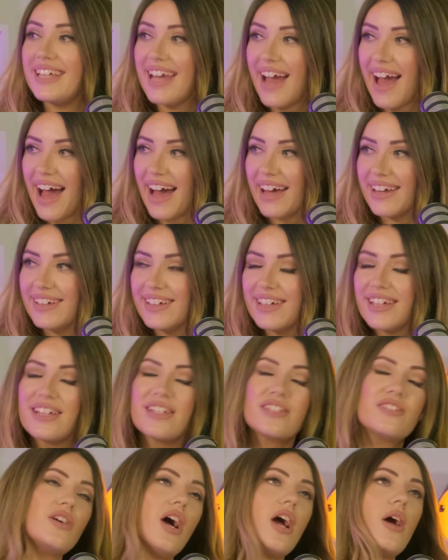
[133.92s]
Yeah.
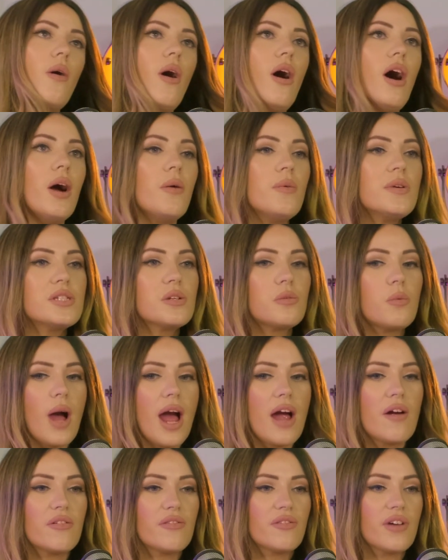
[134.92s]
So I was
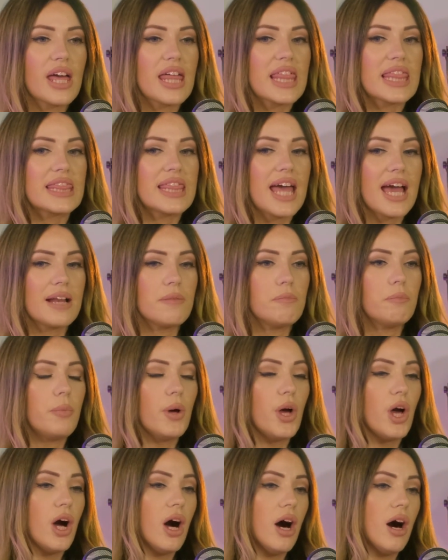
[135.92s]
aware of it then,
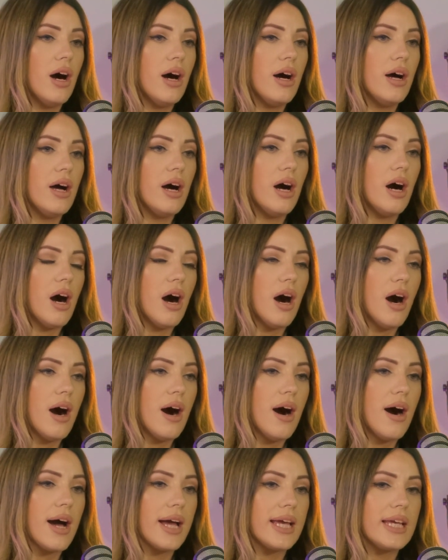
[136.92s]
but
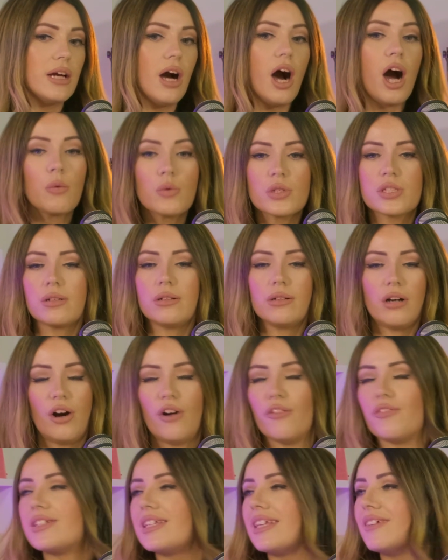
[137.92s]
I was
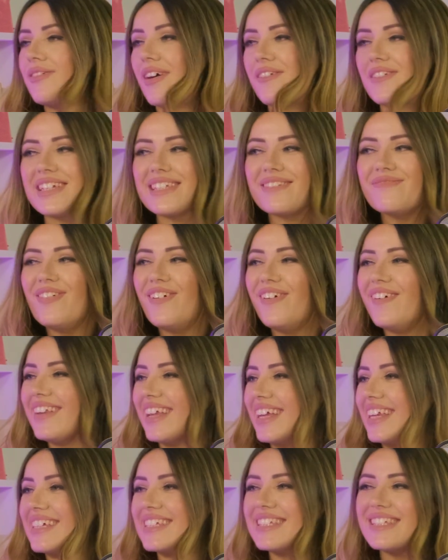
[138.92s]
obviously very small
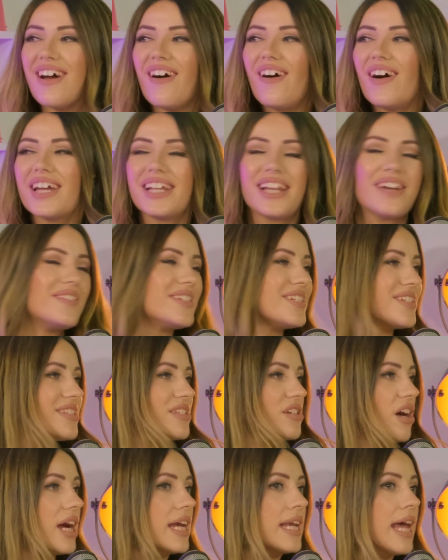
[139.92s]
and and
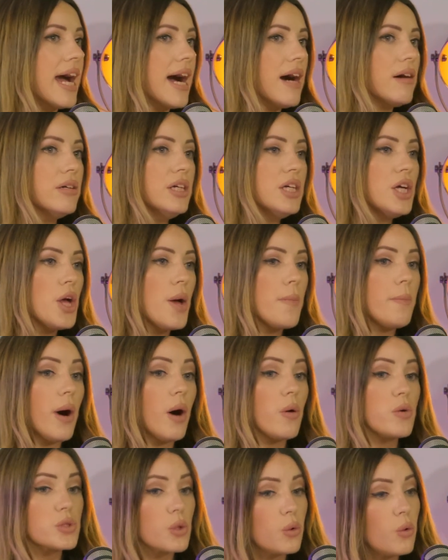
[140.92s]
just starting out,
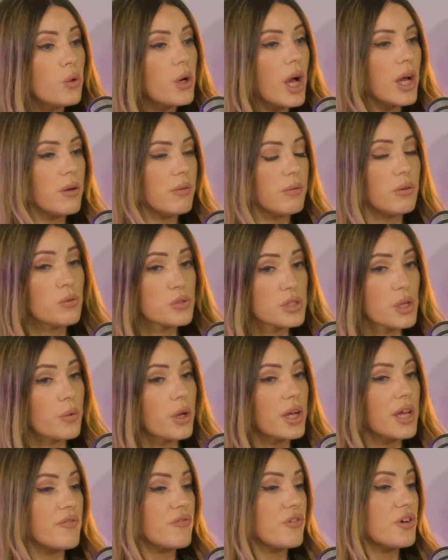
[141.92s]
but I was also
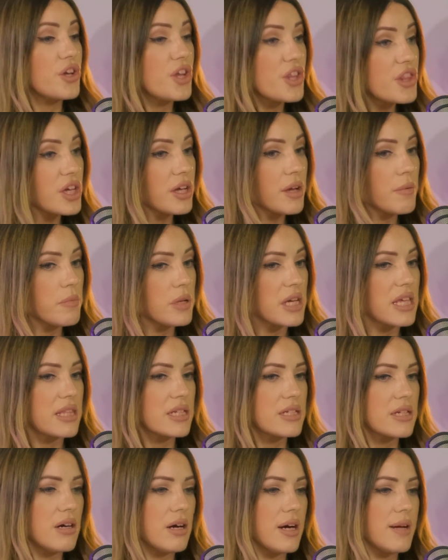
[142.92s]
working for another company at
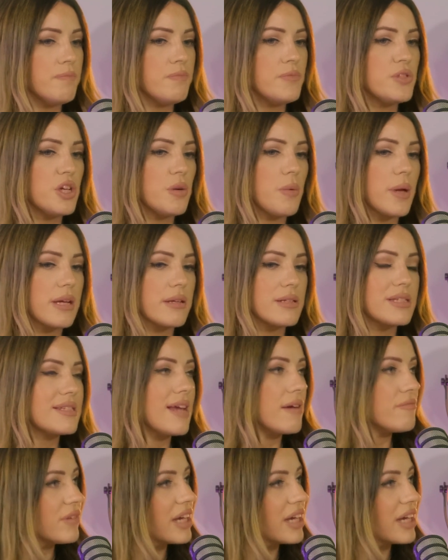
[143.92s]
the time doing STEM